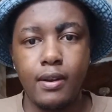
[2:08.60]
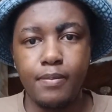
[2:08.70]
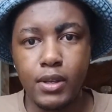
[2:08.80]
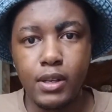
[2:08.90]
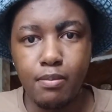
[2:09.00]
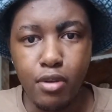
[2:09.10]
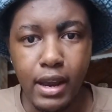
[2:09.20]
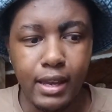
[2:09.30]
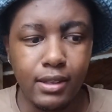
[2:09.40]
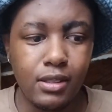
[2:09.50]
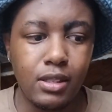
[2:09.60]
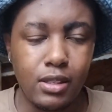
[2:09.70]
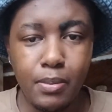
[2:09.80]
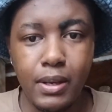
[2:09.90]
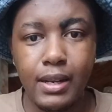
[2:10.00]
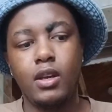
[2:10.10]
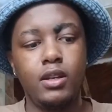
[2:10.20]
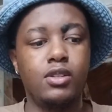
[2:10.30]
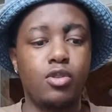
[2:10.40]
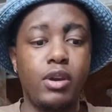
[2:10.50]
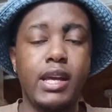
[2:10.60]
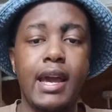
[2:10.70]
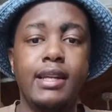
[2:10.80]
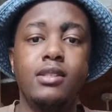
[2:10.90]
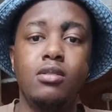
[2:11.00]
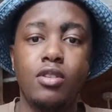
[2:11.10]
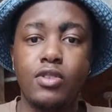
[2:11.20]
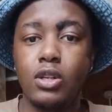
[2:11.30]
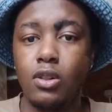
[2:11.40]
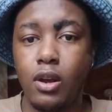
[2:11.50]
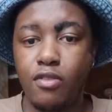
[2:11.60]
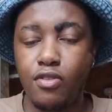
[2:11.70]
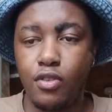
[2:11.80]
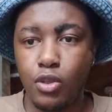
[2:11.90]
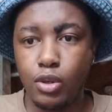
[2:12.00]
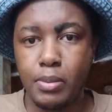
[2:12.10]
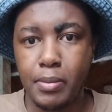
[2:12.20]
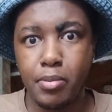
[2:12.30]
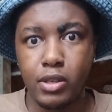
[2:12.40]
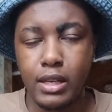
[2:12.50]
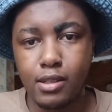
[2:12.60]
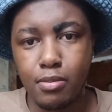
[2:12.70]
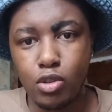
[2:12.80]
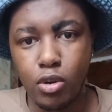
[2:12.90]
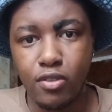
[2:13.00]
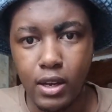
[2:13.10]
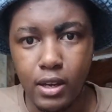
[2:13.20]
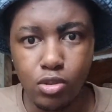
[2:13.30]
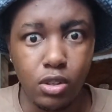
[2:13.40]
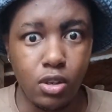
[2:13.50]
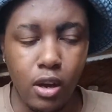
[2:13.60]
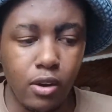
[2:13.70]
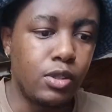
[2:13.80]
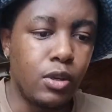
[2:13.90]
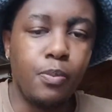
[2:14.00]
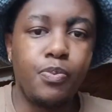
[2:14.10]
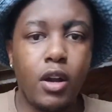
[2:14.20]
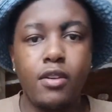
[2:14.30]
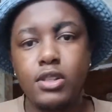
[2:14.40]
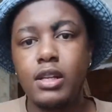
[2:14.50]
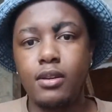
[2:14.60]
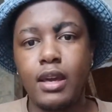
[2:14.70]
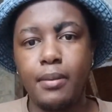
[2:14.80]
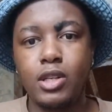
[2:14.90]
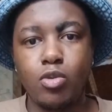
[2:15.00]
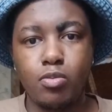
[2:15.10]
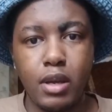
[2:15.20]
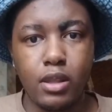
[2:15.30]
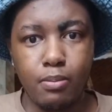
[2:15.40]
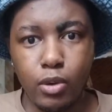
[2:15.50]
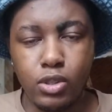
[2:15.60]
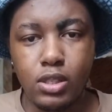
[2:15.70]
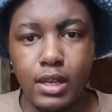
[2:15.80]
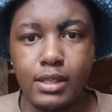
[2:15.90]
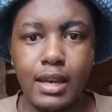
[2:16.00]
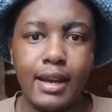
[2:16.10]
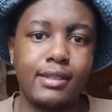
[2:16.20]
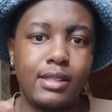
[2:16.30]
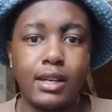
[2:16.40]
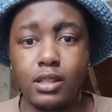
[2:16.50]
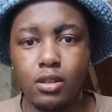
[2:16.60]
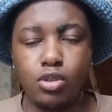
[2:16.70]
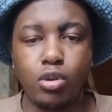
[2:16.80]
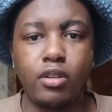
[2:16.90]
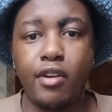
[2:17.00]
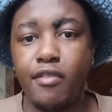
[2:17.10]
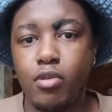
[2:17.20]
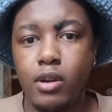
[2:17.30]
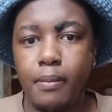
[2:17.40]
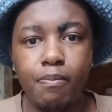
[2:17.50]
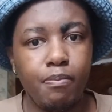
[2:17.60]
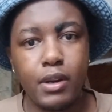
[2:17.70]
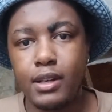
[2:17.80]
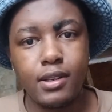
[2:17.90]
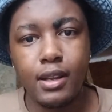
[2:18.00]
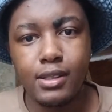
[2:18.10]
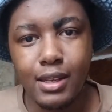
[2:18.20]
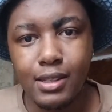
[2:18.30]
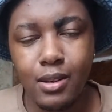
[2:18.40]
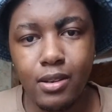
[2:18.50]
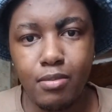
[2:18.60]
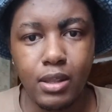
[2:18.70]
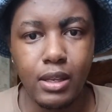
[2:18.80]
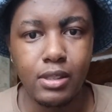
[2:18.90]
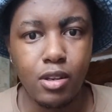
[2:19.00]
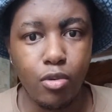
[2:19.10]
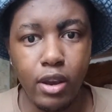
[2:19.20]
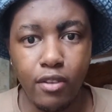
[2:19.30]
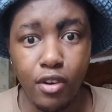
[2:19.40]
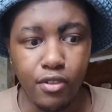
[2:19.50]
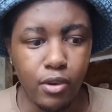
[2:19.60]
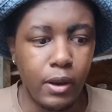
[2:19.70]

income brackets typically, and it's great at servicing a lot of those people because that's the majority of the country. Shocker. So obviously Capitec would make the most sense as the ideal choice for everyone, but it doesn't necessarily mean that it's great for everyone.